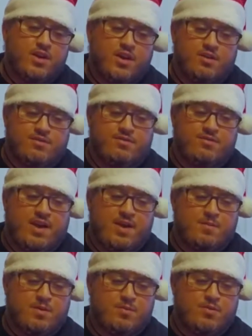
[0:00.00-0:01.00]
of
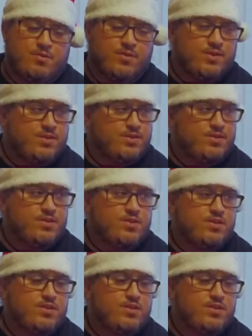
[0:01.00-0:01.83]
family movies.